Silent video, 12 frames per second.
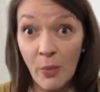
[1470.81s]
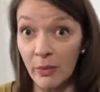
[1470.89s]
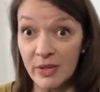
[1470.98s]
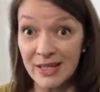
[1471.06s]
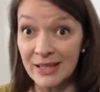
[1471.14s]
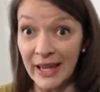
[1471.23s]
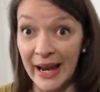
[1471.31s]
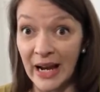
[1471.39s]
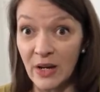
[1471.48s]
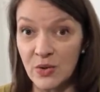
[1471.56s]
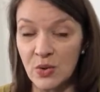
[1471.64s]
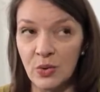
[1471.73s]
I was in the
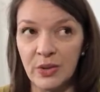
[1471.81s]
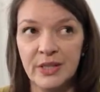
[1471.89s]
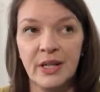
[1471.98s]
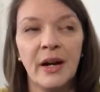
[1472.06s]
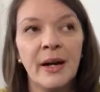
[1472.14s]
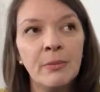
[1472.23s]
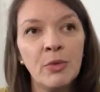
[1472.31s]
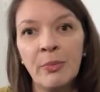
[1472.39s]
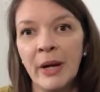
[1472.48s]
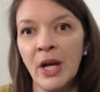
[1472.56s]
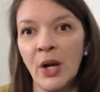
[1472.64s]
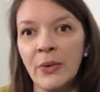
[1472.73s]
house all the time on
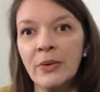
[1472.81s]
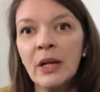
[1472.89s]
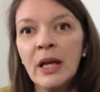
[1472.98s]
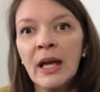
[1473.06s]
my own.